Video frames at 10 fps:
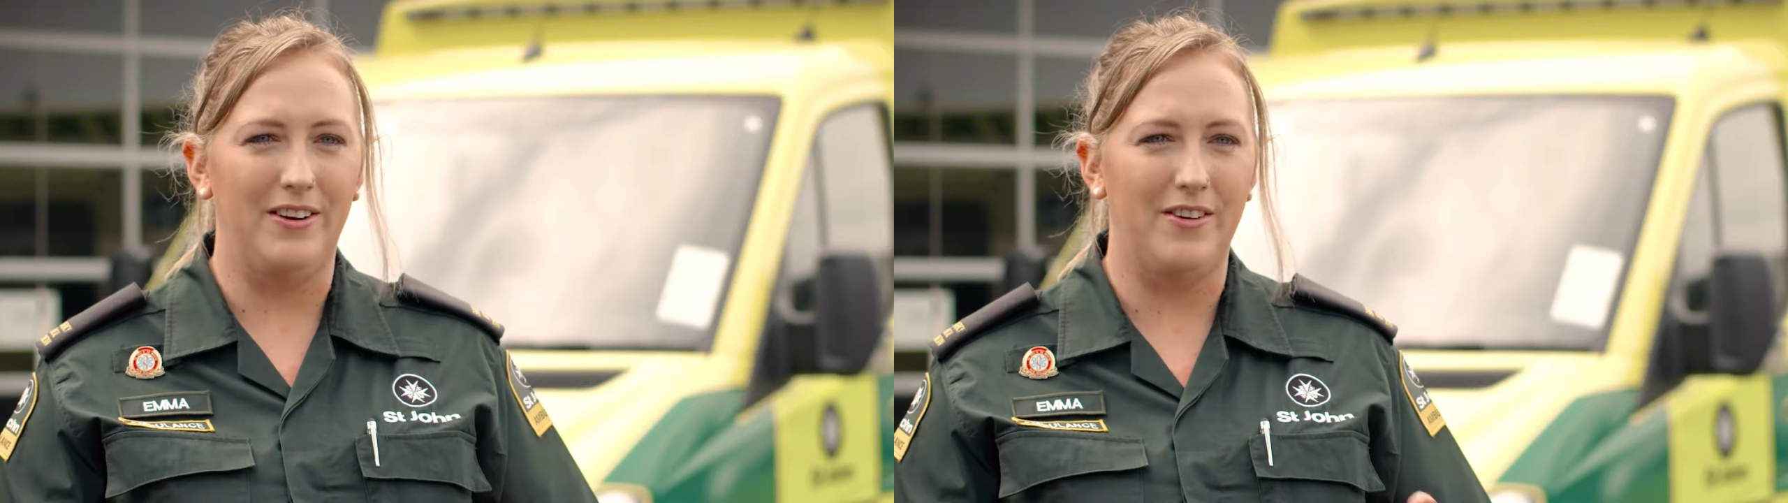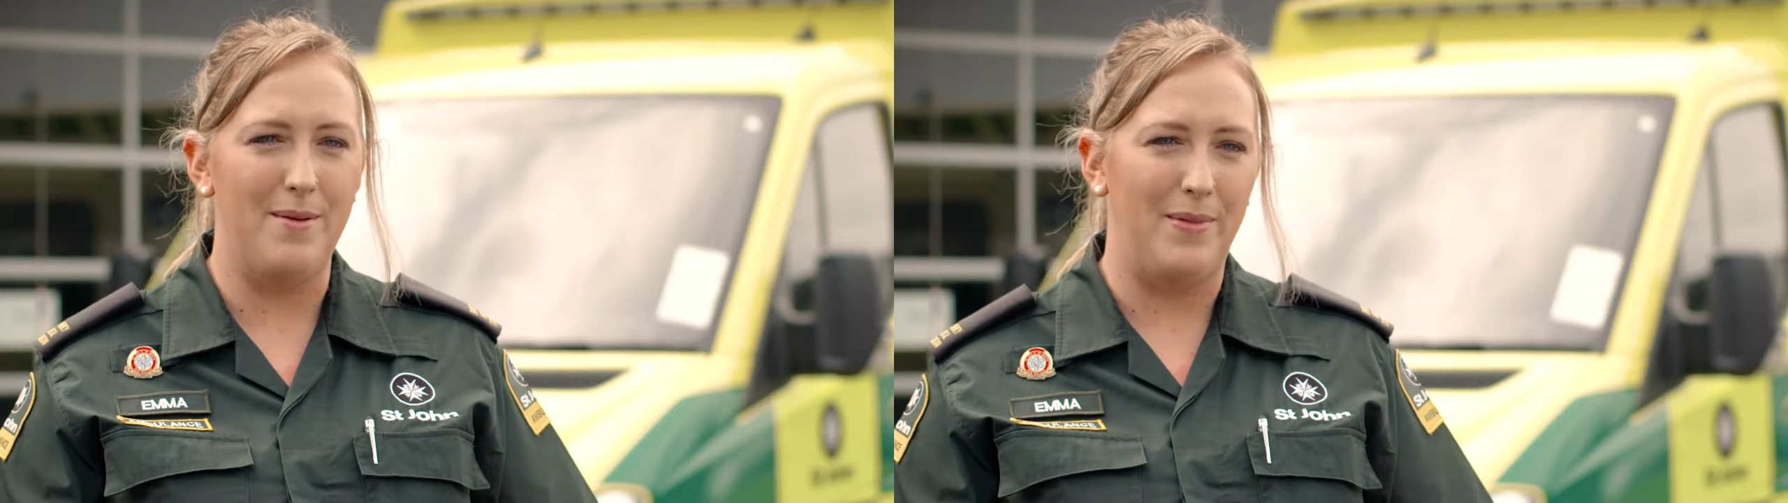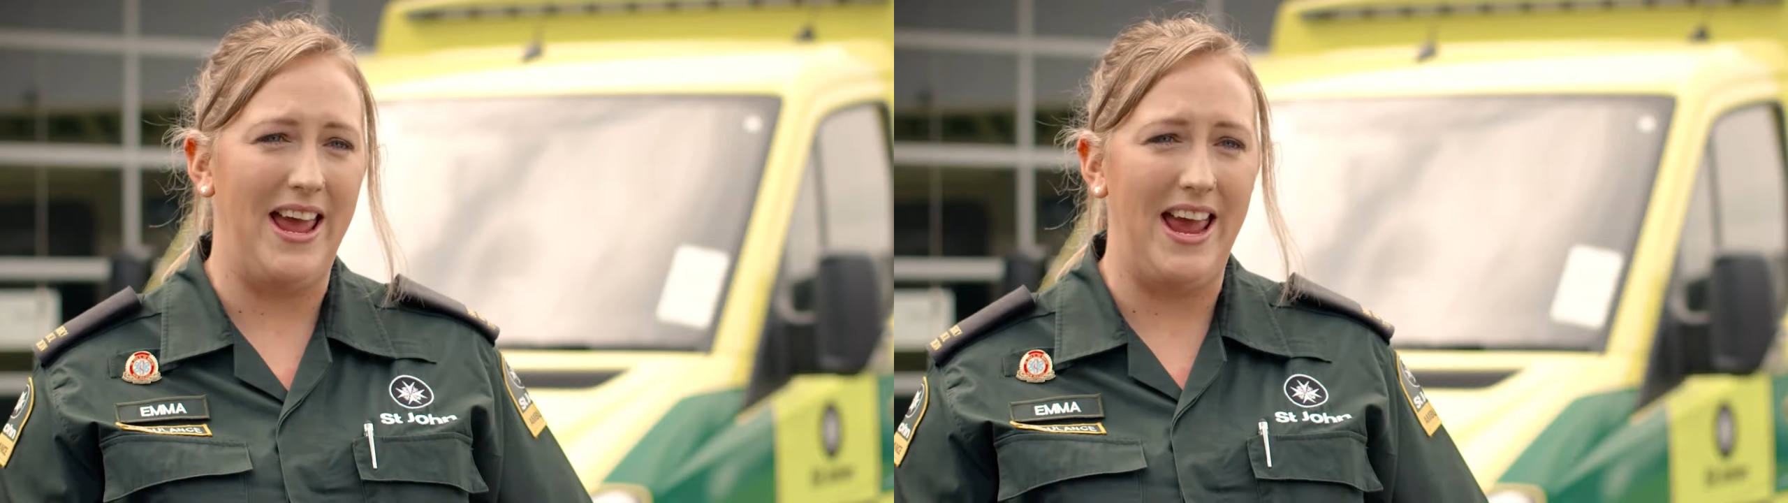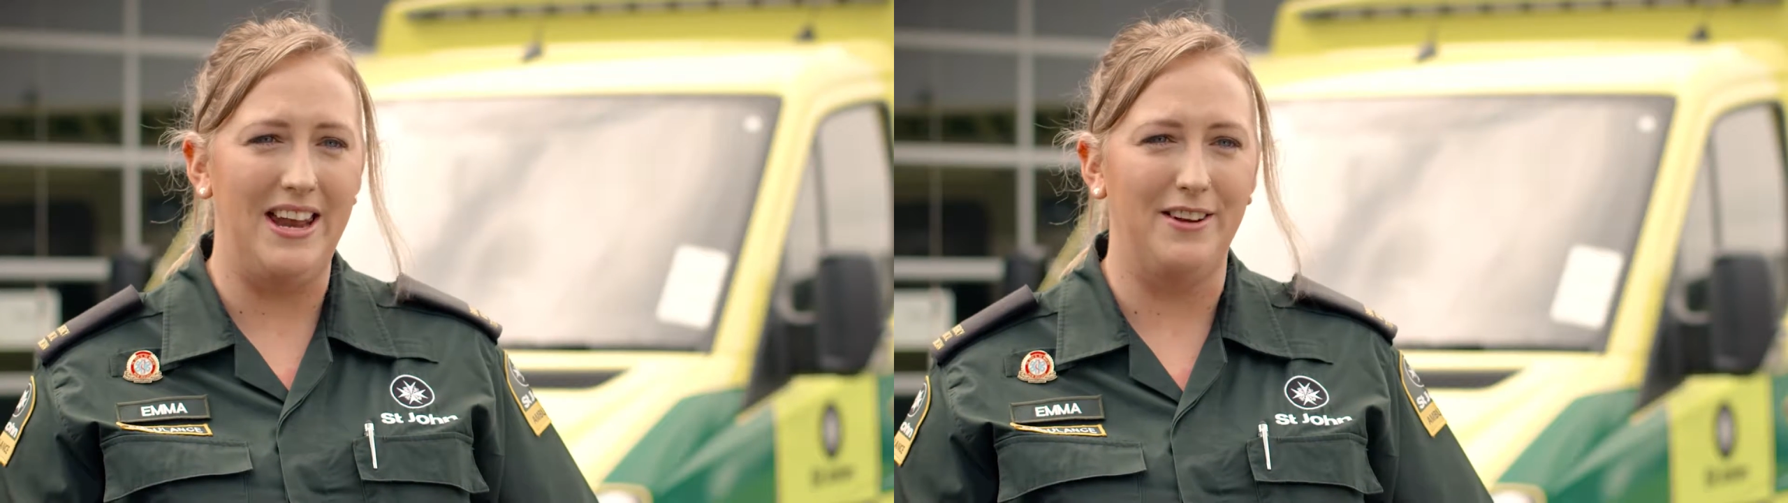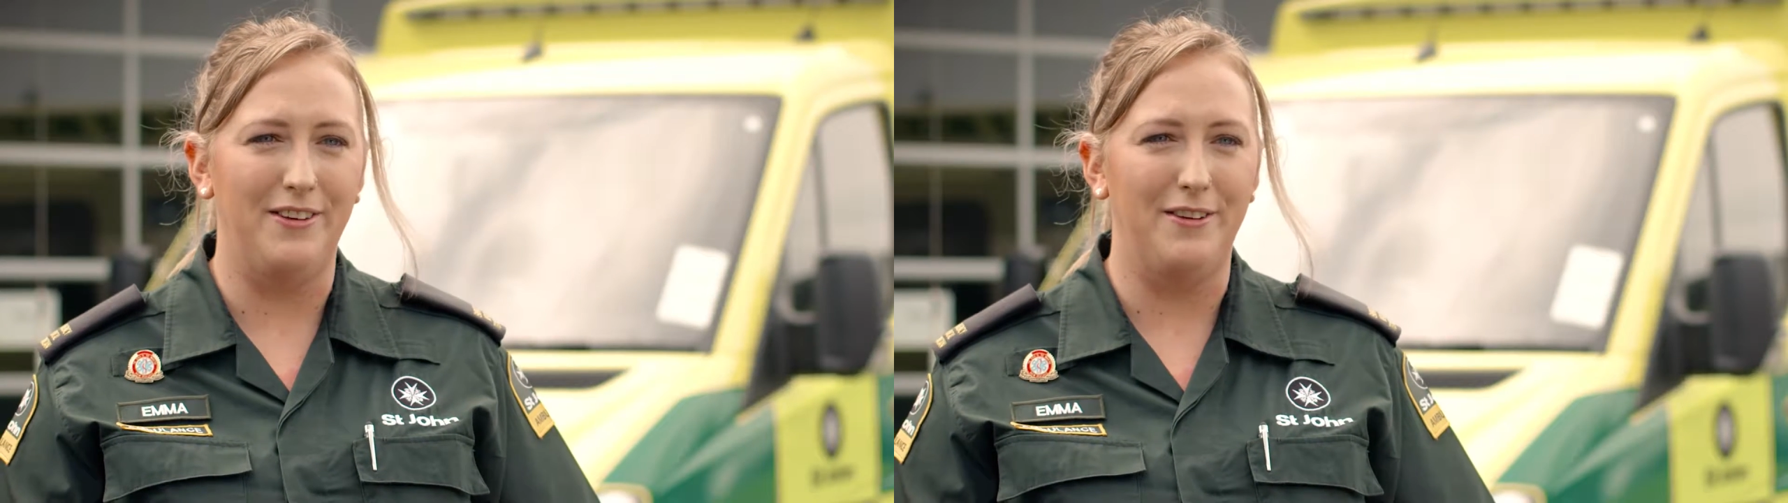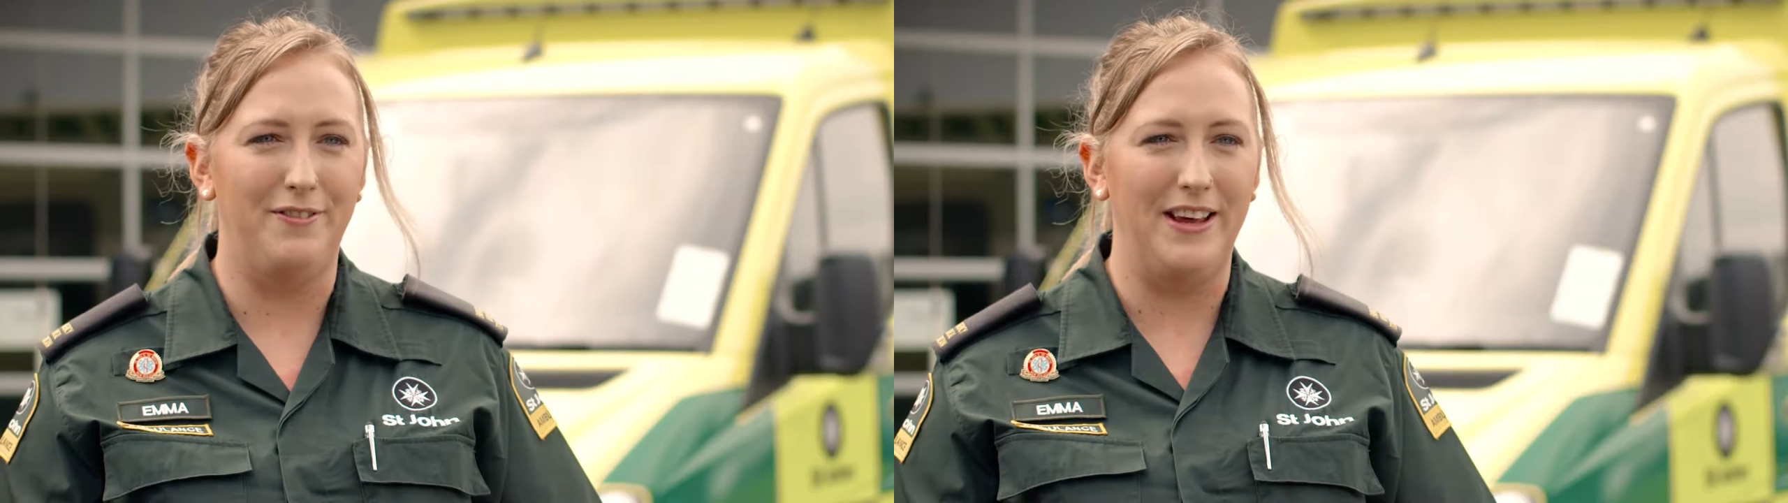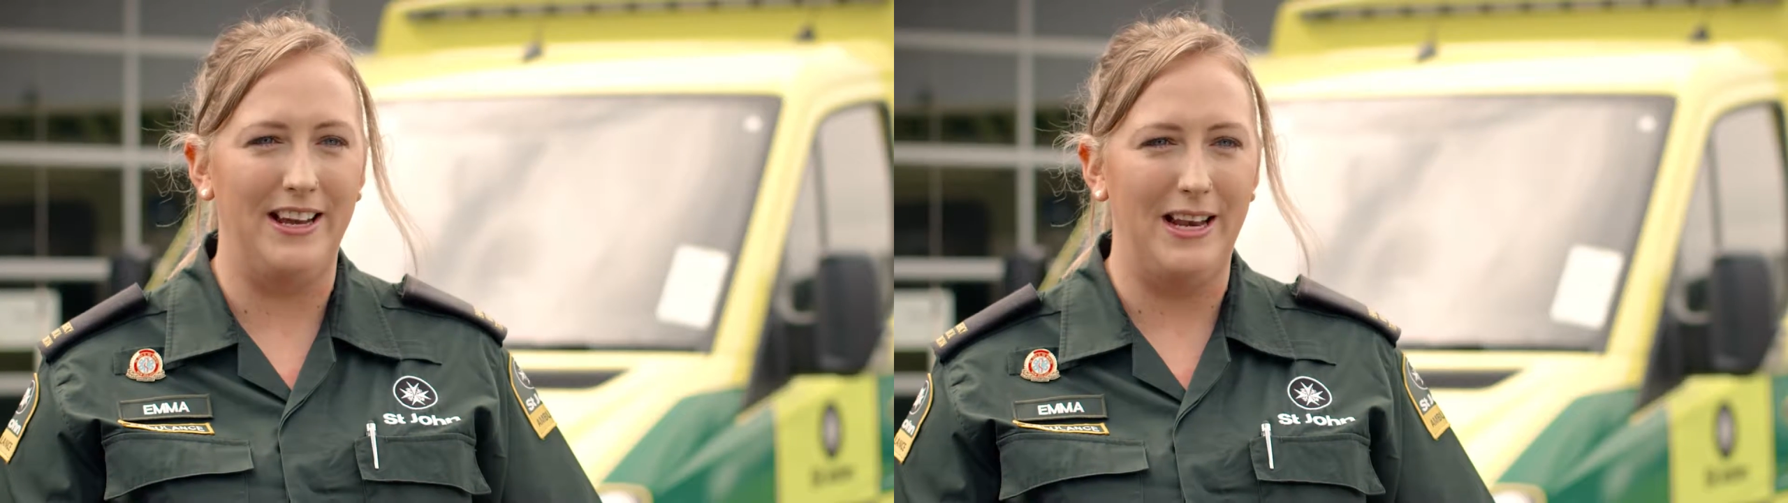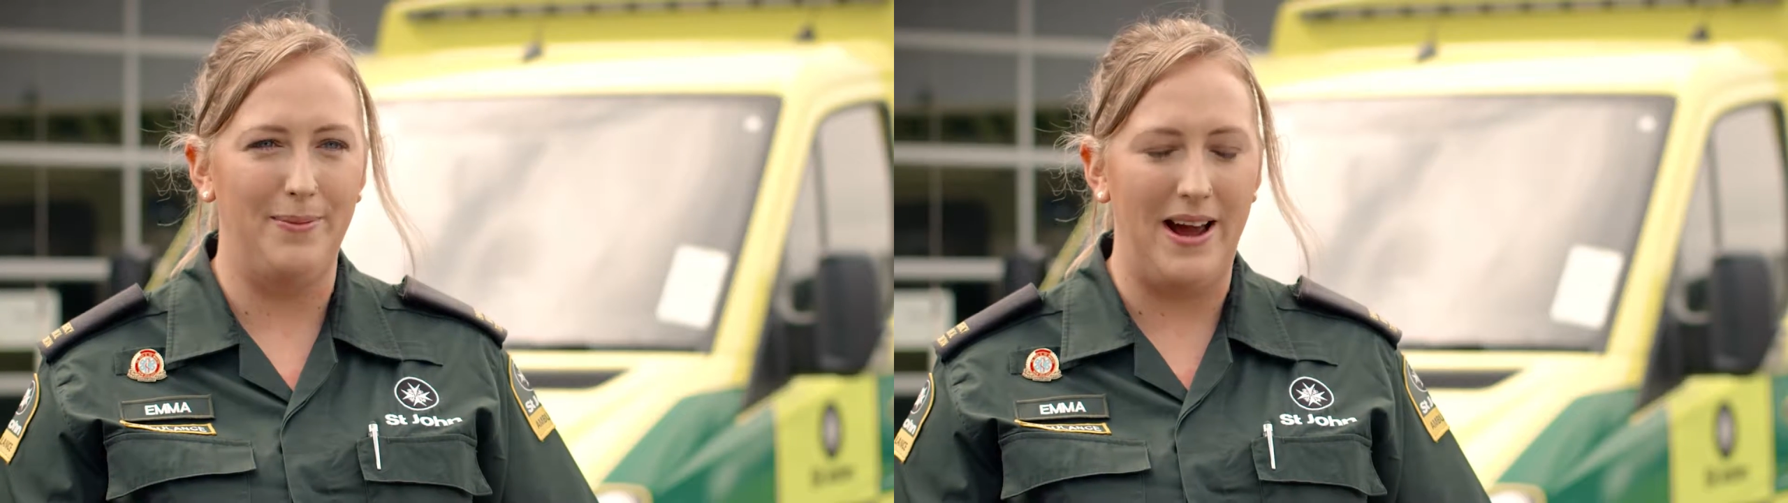grab my hand if you're
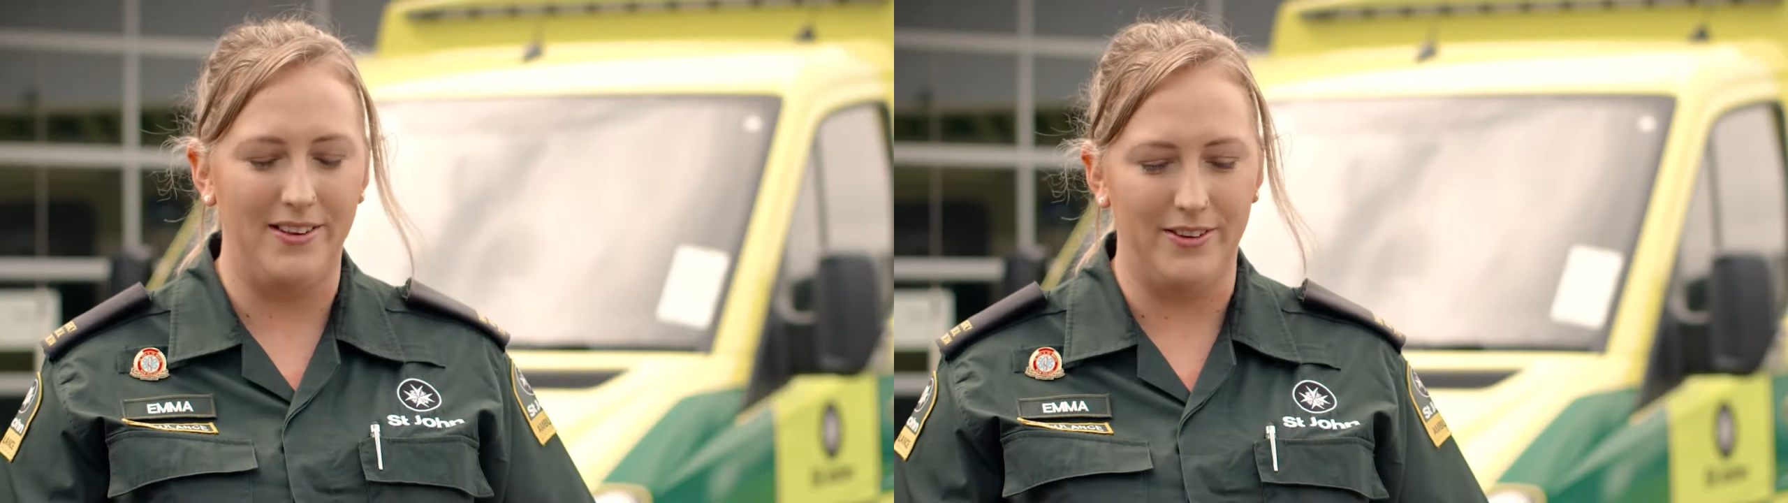feeling any pain.